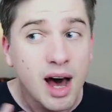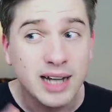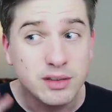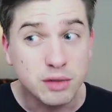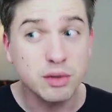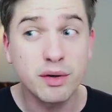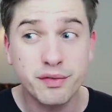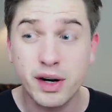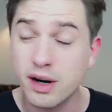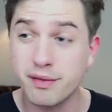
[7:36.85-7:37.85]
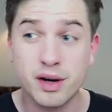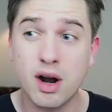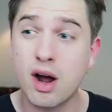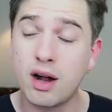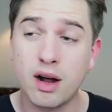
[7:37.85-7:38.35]
I don't know if there
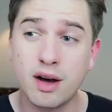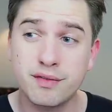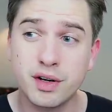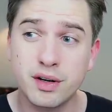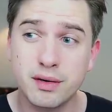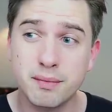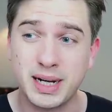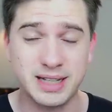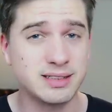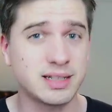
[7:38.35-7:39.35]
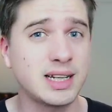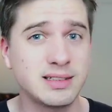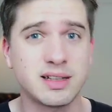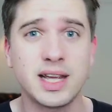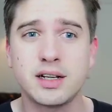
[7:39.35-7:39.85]
are other
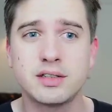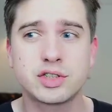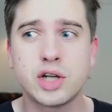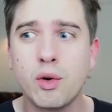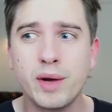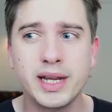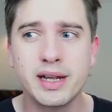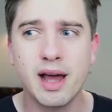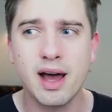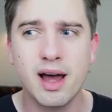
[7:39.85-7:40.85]
Pakistani slayers going,